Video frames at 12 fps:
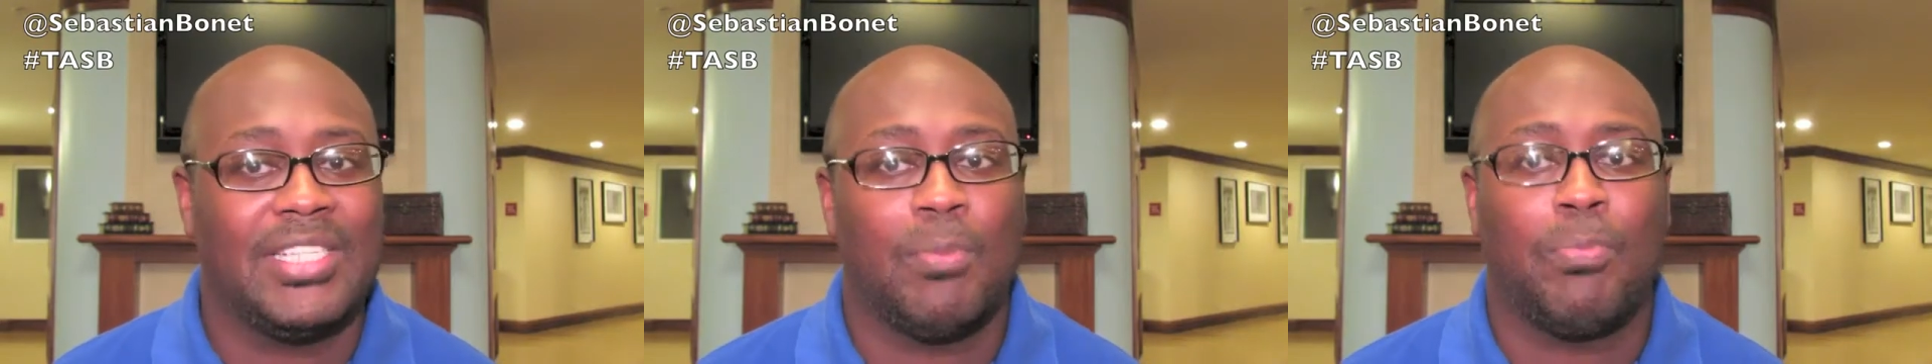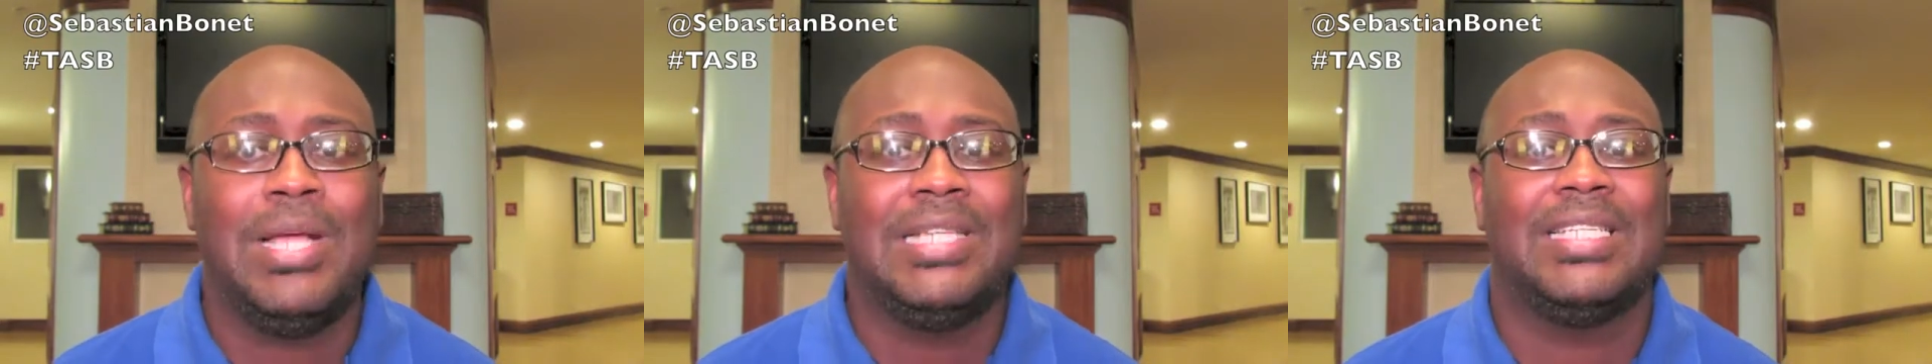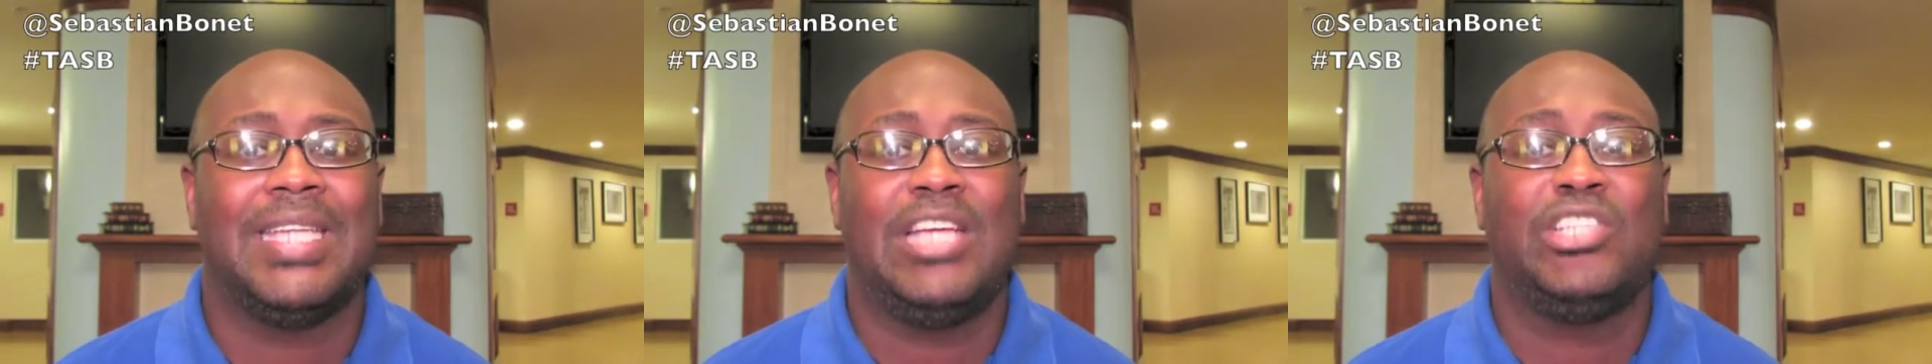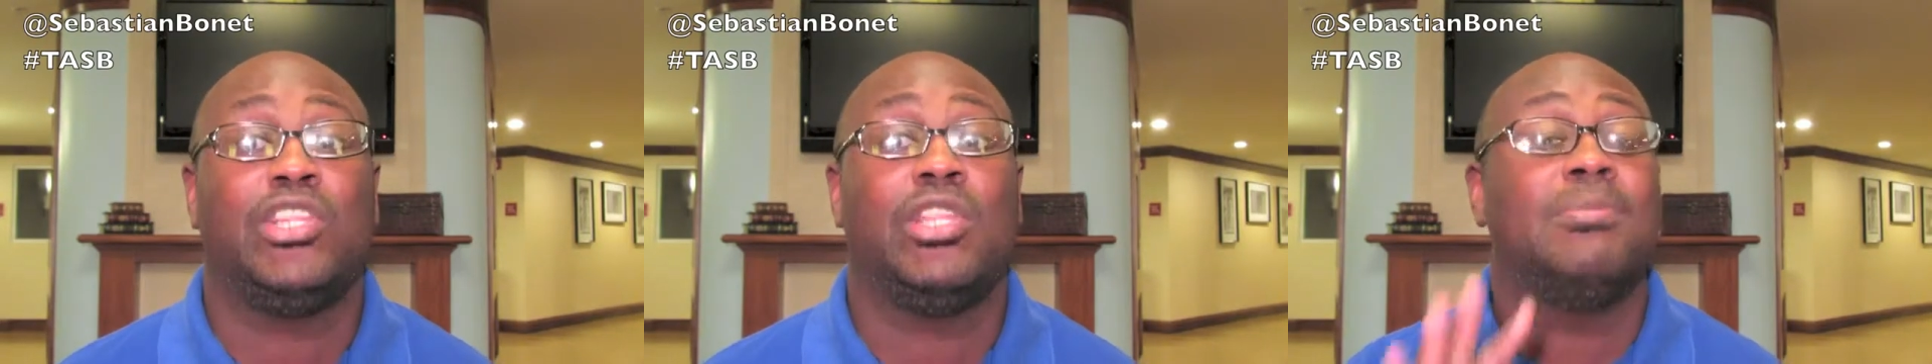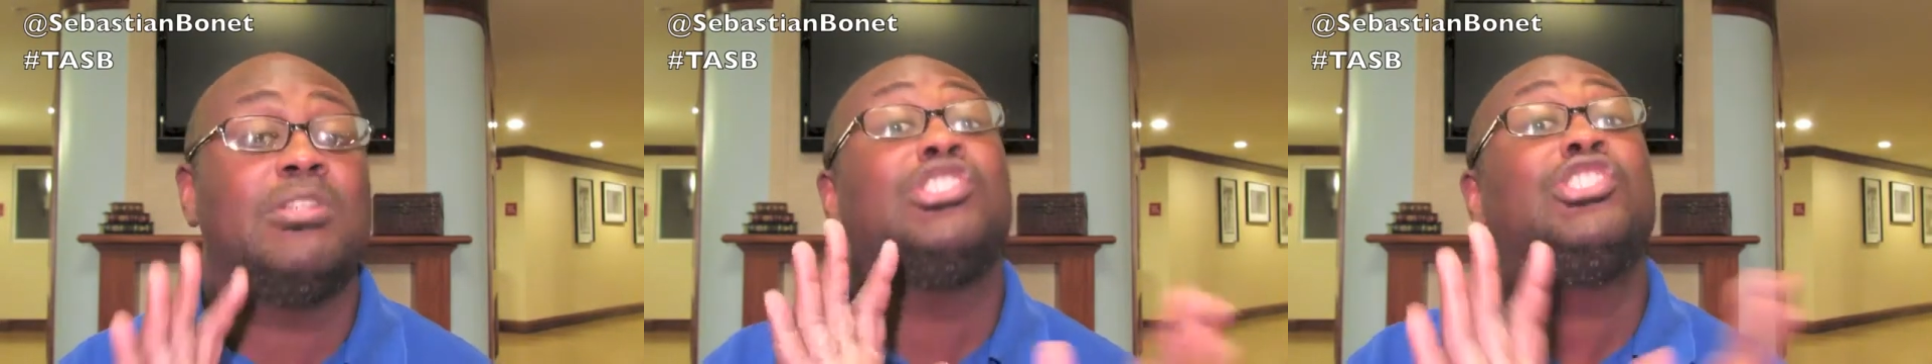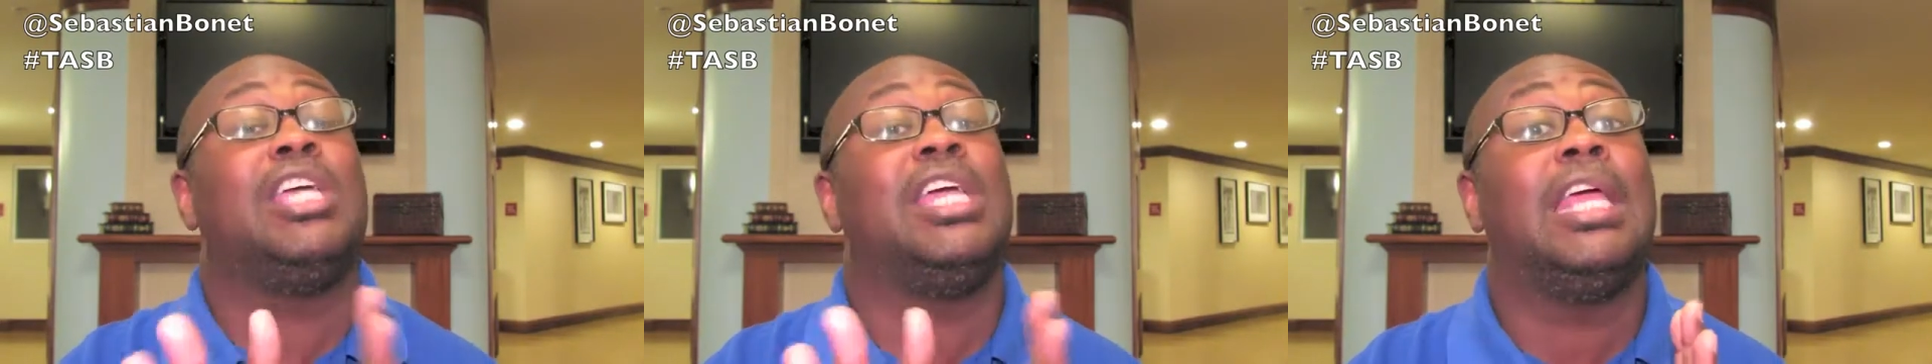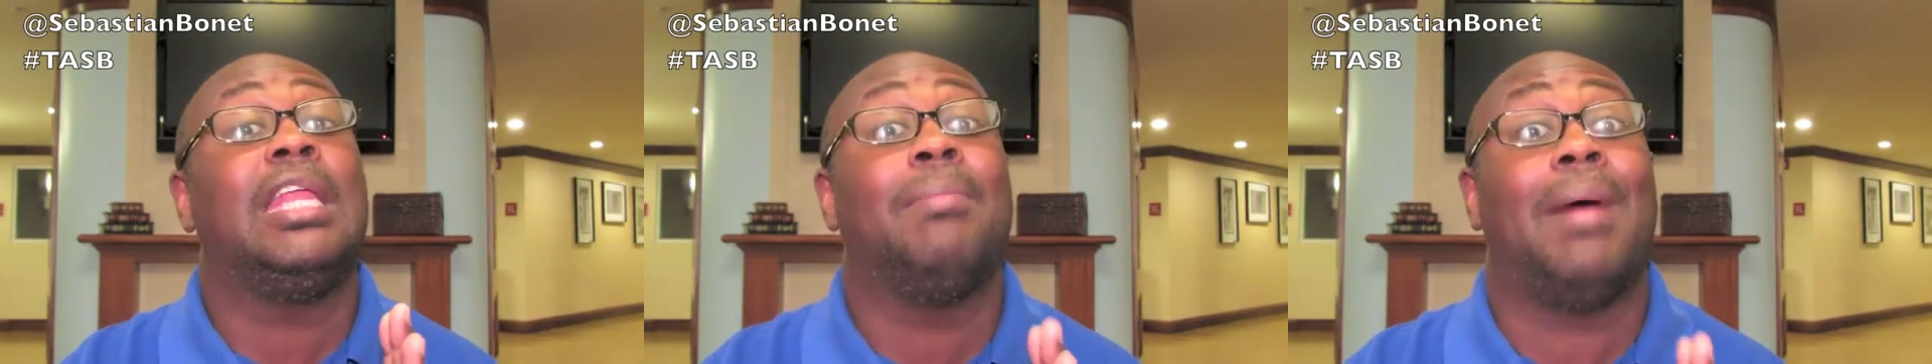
the presentation, the machine